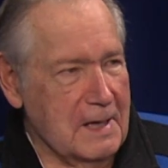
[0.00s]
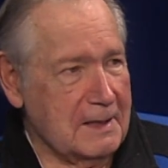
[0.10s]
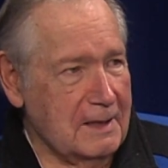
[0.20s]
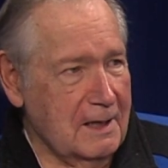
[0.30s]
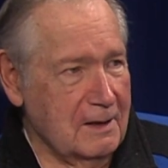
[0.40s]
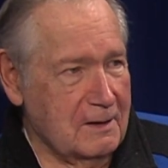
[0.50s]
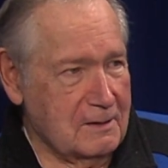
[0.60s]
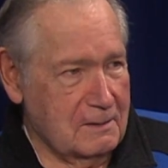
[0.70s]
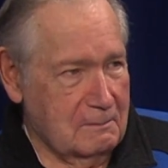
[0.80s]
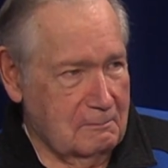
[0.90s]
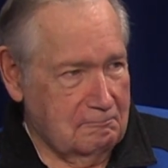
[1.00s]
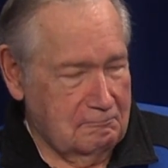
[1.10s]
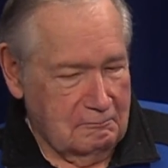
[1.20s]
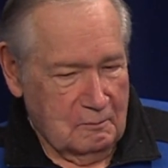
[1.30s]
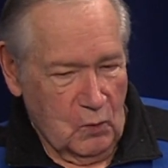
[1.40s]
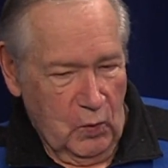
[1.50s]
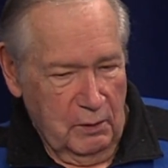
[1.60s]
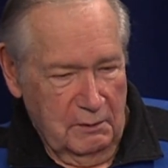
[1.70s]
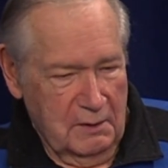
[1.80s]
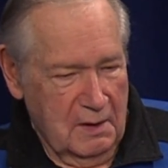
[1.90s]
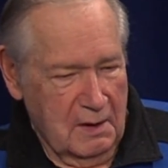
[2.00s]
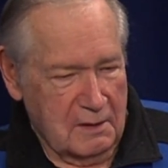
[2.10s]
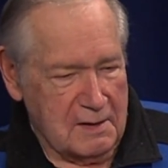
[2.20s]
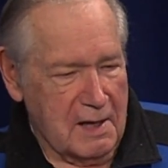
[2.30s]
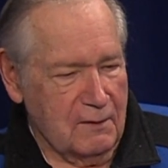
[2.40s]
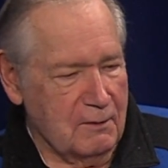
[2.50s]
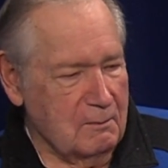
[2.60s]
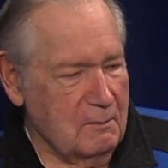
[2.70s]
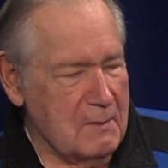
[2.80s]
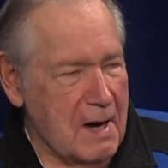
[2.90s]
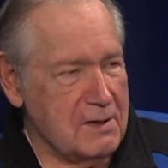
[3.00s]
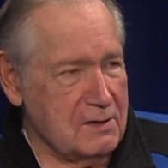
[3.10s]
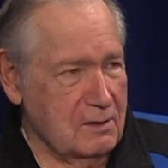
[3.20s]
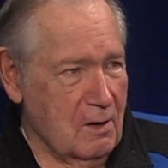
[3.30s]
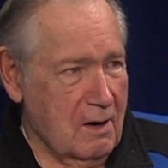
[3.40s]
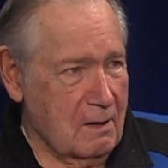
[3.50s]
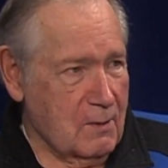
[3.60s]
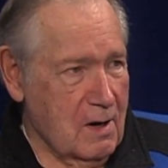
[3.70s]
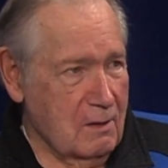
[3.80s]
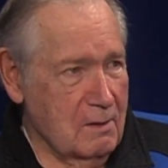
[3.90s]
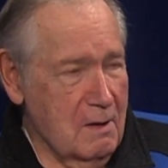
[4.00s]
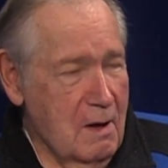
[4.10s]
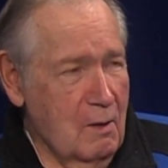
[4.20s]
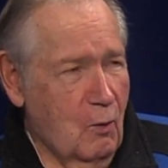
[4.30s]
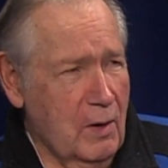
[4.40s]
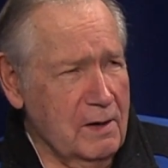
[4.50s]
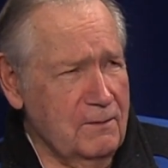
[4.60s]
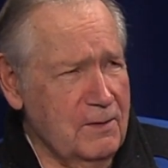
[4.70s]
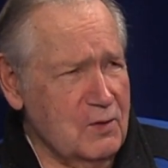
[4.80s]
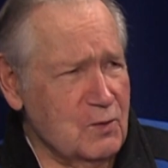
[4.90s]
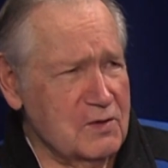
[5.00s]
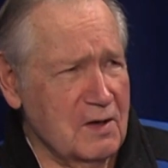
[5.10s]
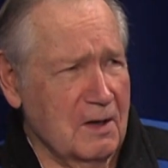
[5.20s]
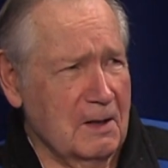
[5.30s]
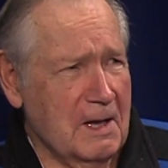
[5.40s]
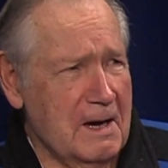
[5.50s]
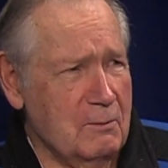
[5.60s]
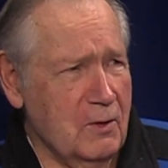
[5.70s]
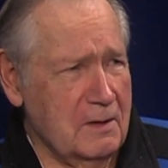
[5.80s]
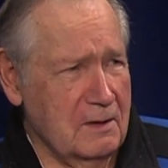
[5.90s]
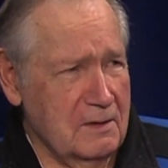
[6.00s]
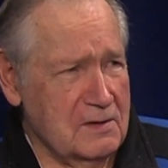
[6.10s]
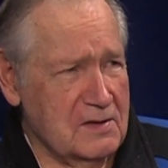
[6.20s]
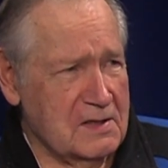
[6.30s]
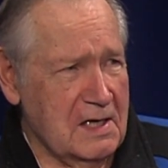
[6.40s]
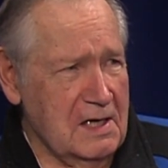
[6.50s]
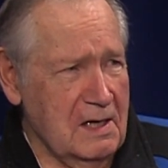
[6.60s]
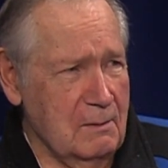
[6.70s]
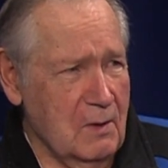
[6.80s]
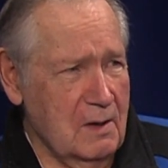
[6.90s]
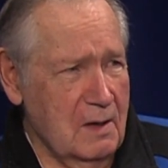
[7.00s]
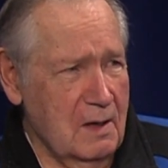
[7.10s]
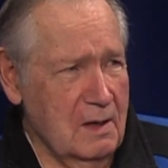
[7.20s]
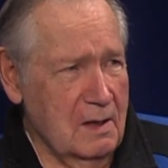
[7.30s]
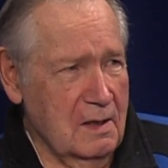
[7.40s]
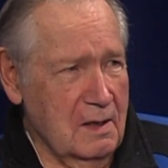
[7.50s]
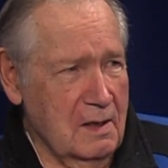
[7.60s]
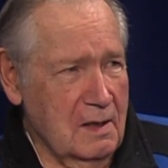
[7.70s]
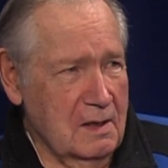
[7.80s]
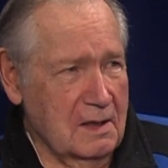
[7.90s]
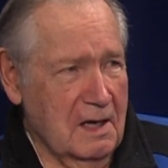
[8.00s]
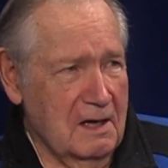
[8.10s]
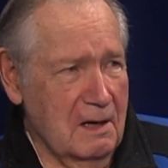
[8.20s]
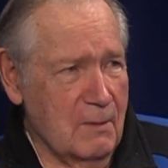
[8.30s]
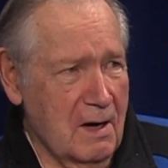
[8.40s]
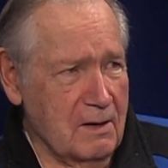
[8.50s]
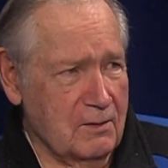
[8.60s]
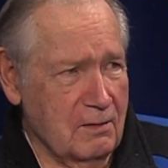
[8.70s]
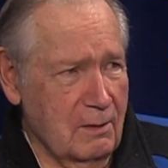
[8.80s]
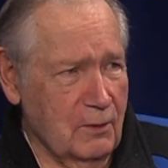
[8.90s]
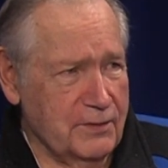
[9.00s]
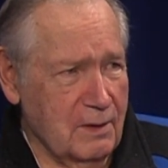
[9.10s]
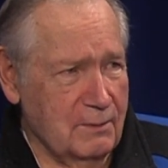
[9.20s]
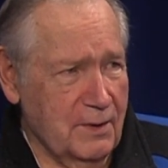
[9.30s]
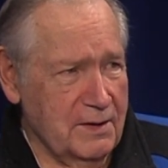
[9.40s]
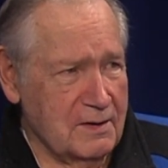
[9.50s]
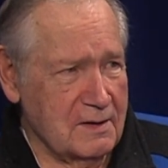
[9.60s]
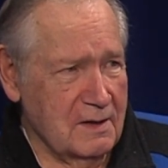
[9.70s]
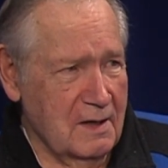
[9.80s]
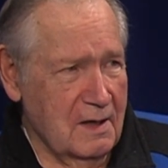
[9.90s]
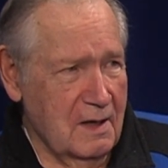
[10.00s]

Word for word: Not that it's it's not even nice to talk about. What if this was an elaborate scheme to get him out of trouble someplace?